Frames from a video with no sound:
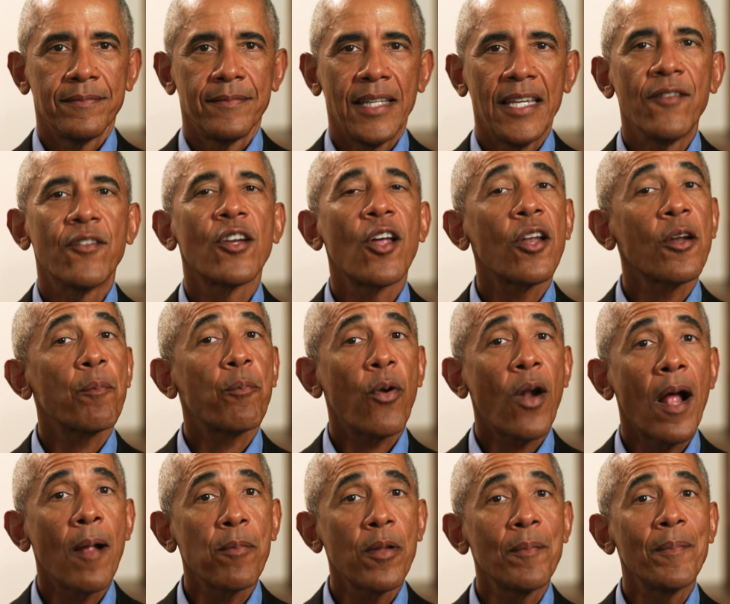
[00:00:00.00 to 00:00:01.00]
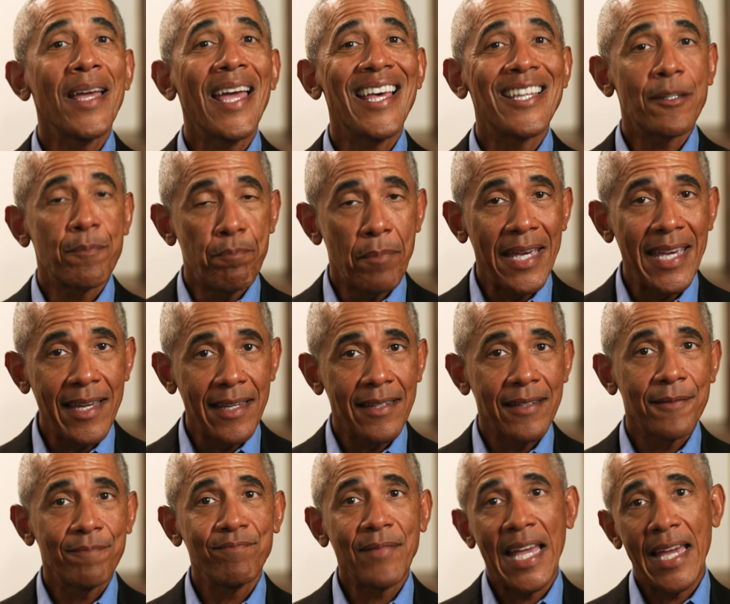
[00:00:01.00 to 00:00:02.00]
even on a problem as
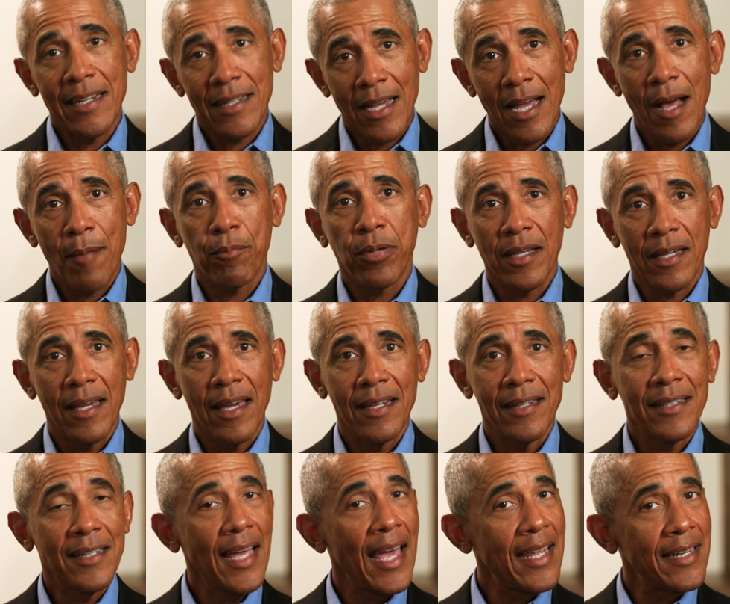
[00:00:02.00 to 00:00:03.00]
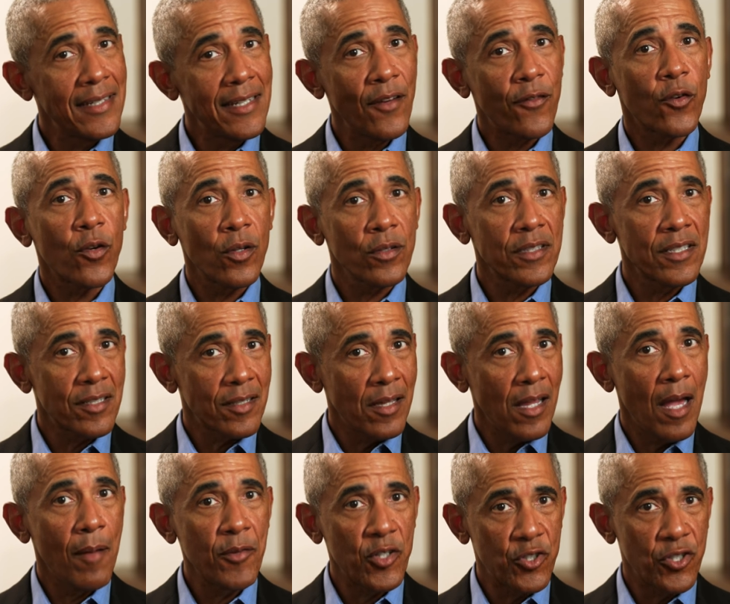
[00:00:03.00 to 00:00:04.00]
big and complicated and difficult as
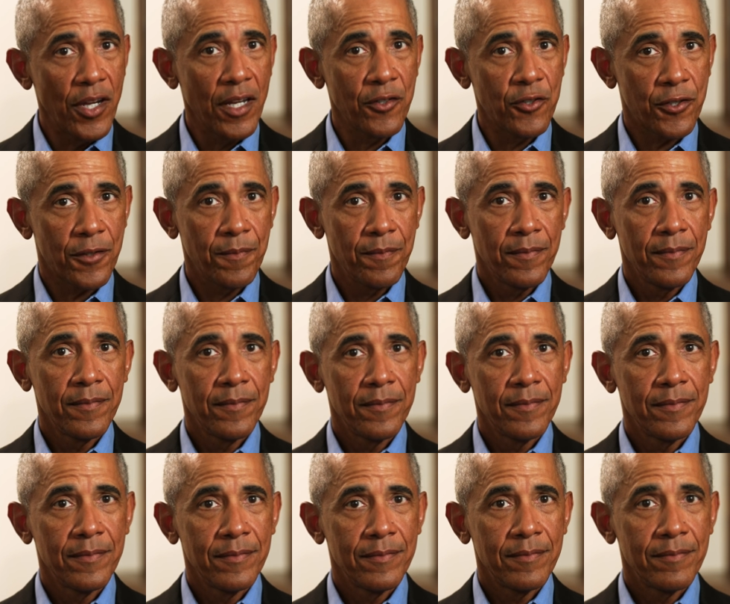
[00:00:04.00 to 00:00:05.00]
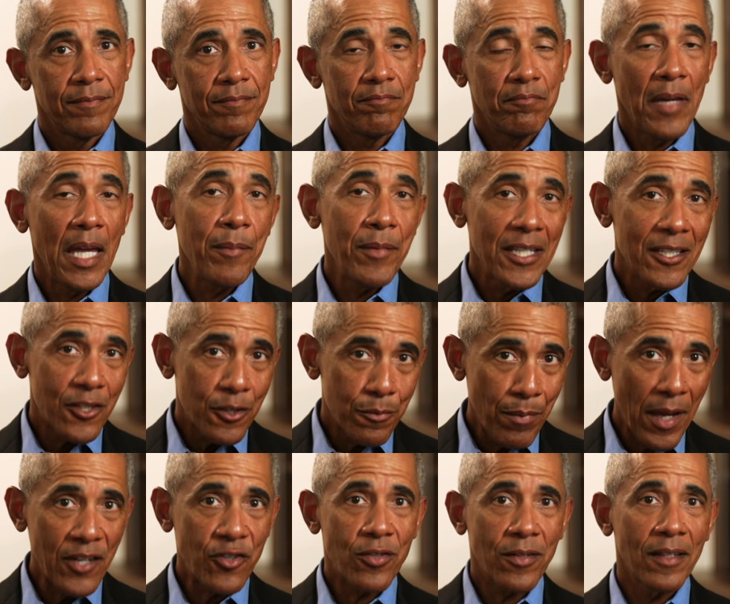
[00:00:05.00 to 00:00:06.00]
climate change. Maybe
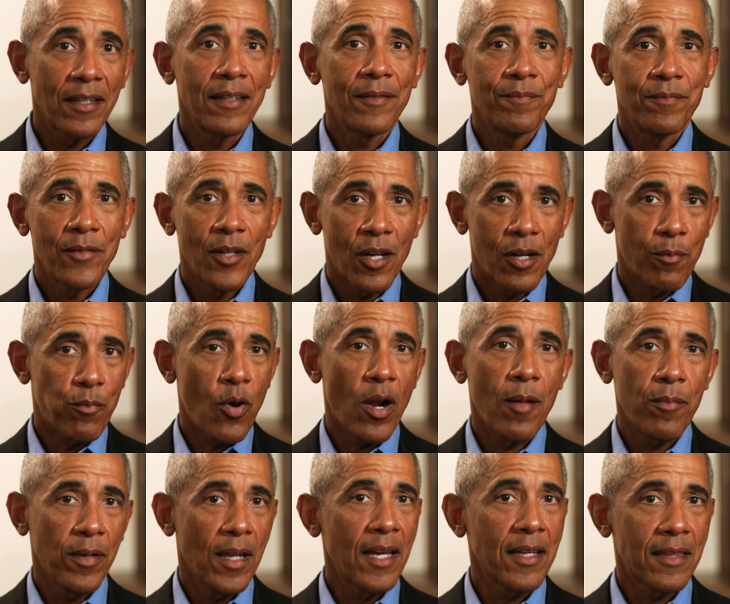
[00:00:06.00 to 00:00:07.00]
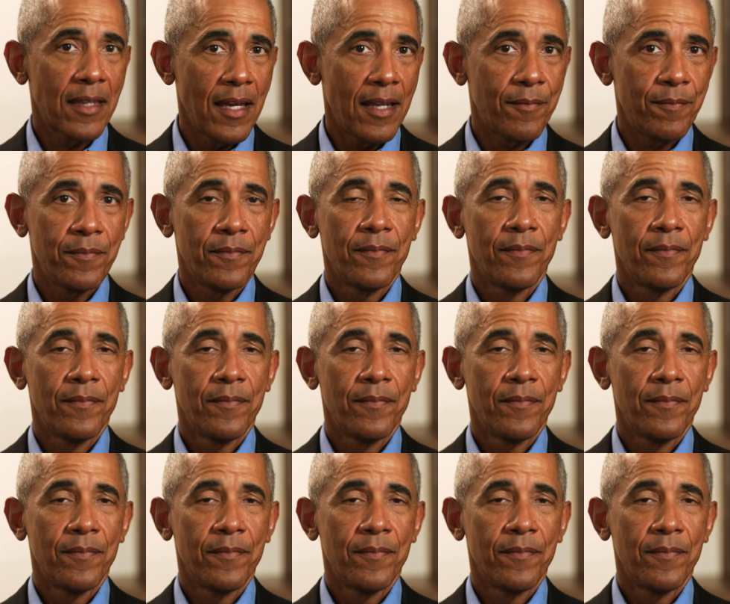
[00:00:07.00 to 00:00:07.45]
especially on a problem like that.